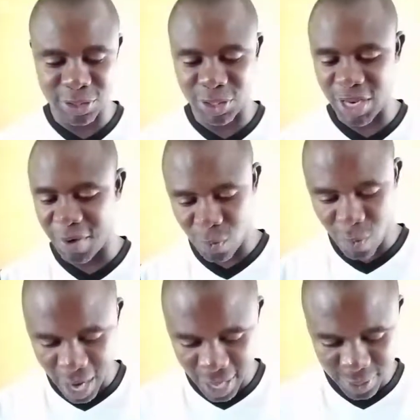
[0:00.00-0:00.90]
Even
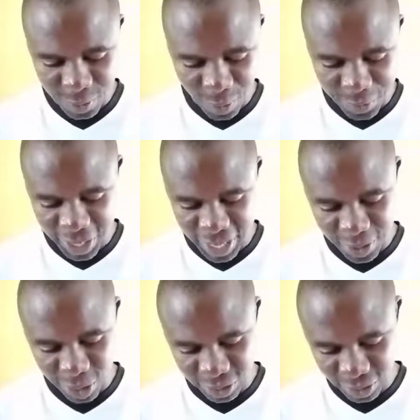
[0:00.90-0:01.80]
while we were reading, I
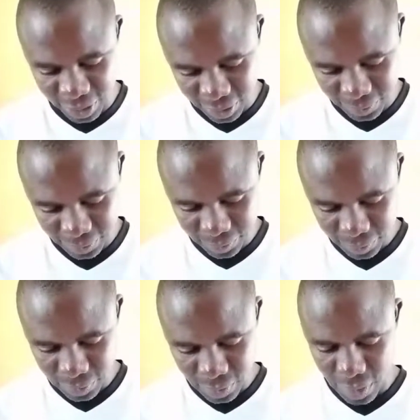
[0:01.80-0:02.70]
noted
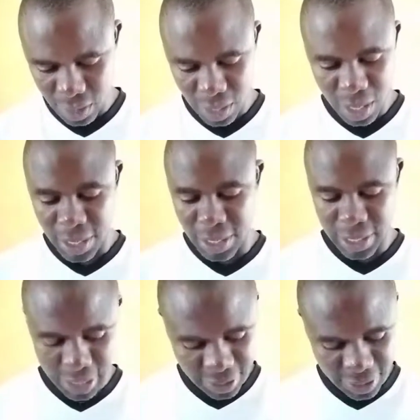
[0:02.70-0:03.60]

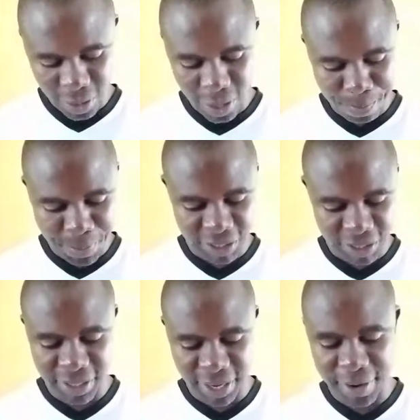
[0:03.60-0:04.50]
it on page
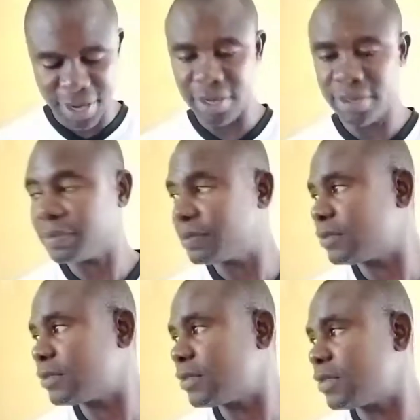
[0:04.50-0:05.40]
3.
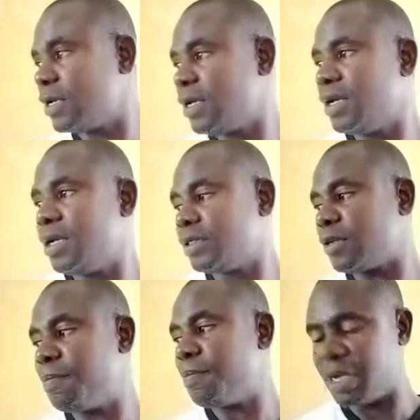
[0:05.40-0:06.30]
It's
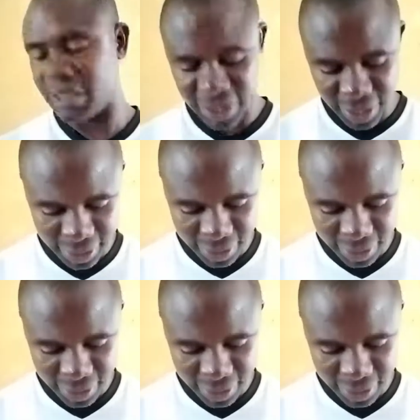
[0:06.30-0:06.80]
on page 3,